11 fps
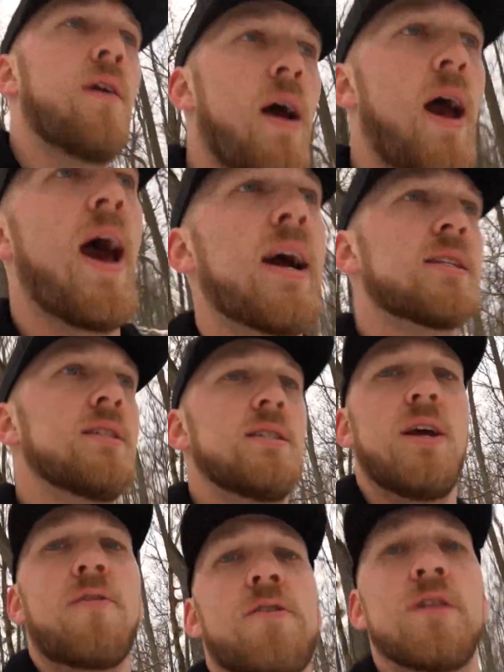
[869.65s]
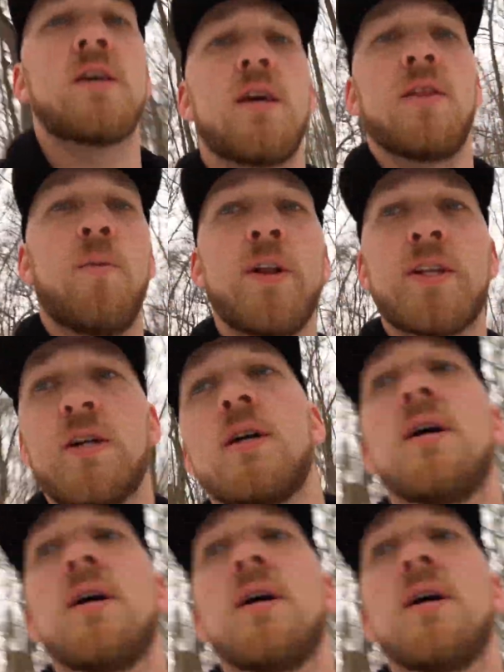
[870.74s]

act differently in the winter